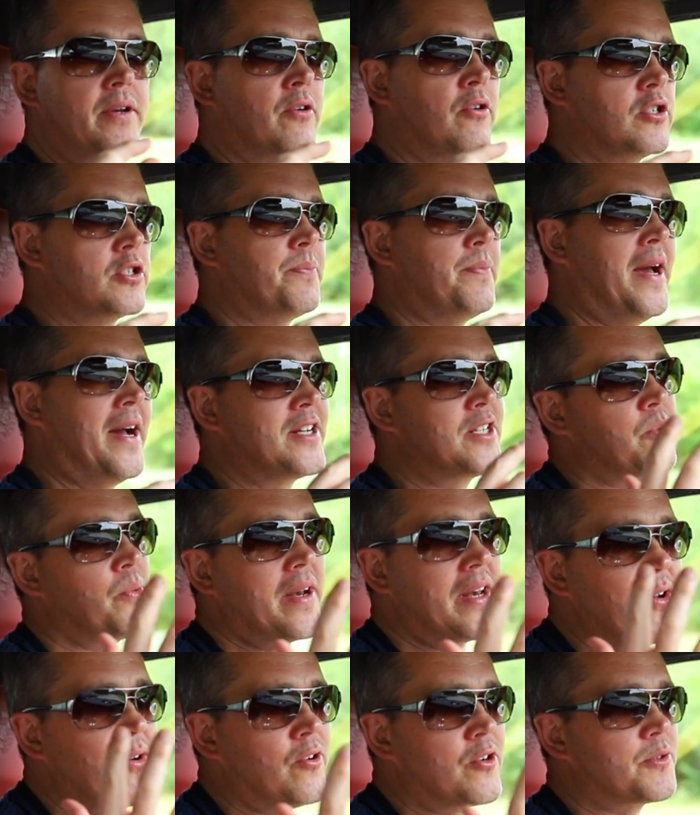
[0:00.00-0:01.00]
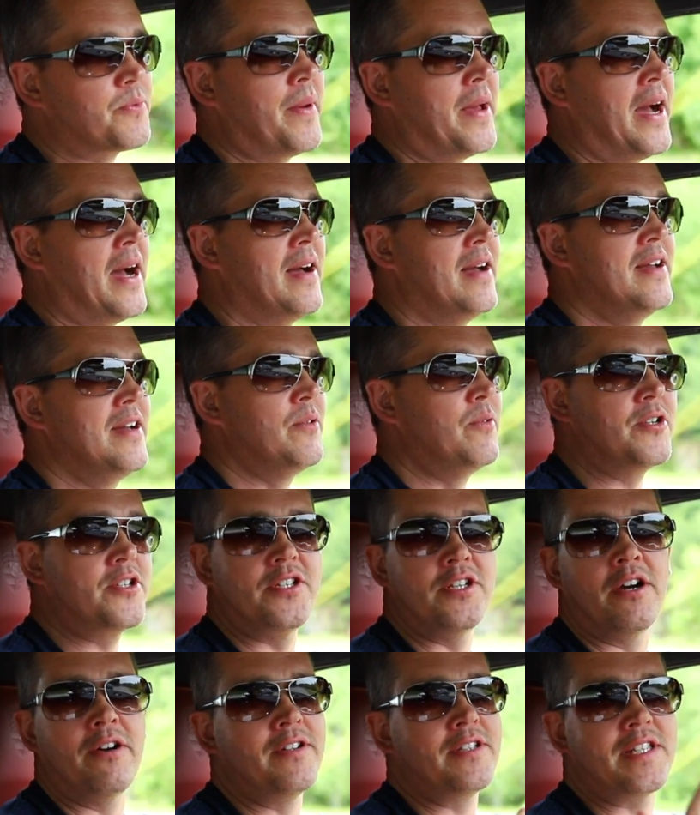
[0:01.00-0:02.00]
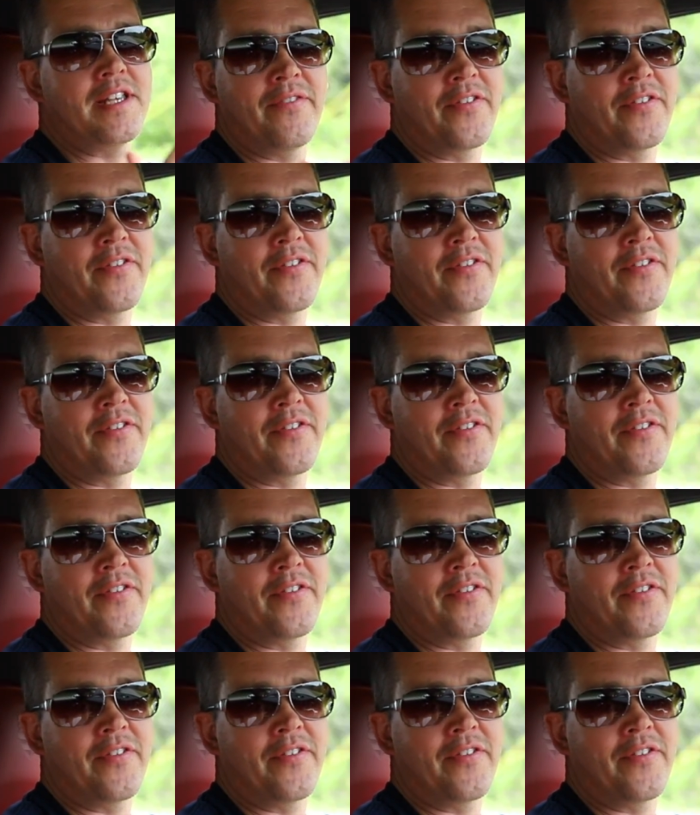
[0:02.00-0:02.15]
in horsepower, 20 horsepower, which no one's